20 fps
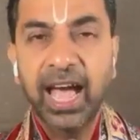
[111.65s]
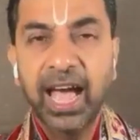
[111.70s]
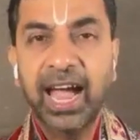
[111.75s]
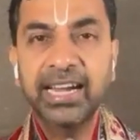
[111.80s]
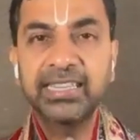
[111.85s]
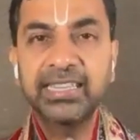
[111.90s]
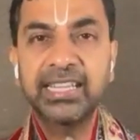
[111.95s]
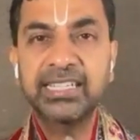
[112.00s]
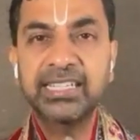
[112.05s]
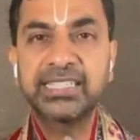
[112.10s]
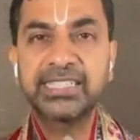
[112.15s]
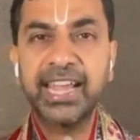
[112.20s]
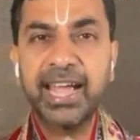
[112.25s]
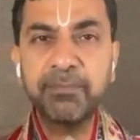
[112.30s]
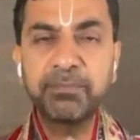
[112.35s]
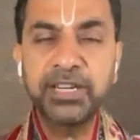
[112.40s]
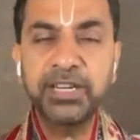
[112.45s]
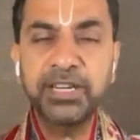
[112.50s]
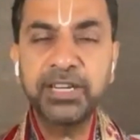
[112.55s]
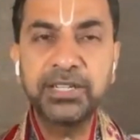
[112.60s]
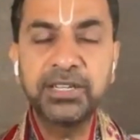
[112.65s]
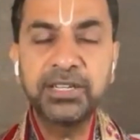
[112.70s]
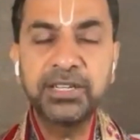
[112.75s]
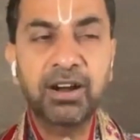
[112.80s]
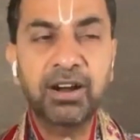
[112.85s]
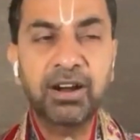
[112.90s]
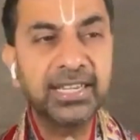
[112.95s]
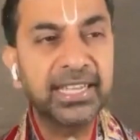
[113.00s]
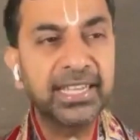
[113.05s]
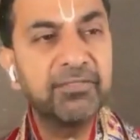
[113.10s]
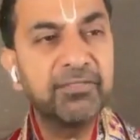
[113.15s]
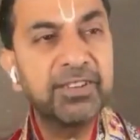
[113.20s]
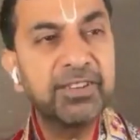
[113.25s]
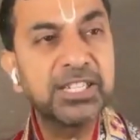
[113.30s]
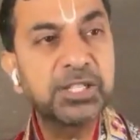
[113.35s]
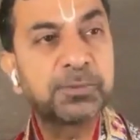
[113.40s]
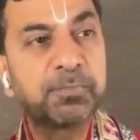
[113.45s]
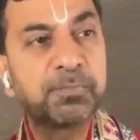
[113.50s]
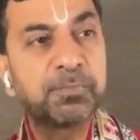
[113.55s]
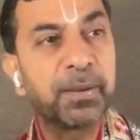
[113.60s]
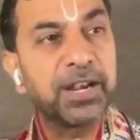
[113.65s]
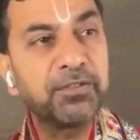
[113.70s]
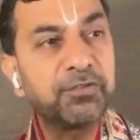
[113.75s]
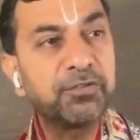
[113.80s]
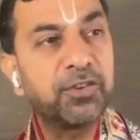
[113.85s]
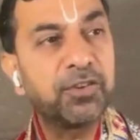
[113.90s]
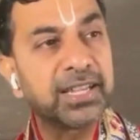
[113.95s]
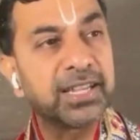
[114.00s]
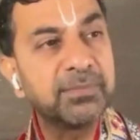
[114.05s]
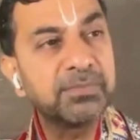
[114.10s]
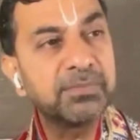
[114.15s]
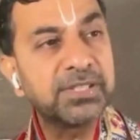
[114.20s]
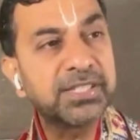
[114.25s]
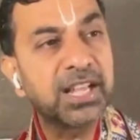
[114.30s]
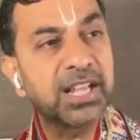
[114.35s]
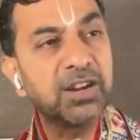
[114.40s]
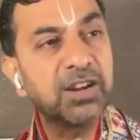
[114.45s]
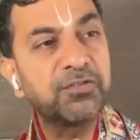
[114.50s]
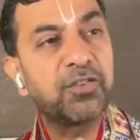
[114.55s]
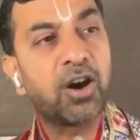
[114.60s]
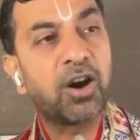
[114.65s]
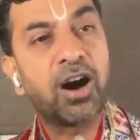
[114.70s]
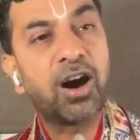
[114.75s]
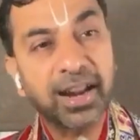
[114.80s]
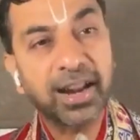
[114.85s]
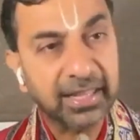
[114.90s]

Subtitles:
and the chap did not even spend for himself or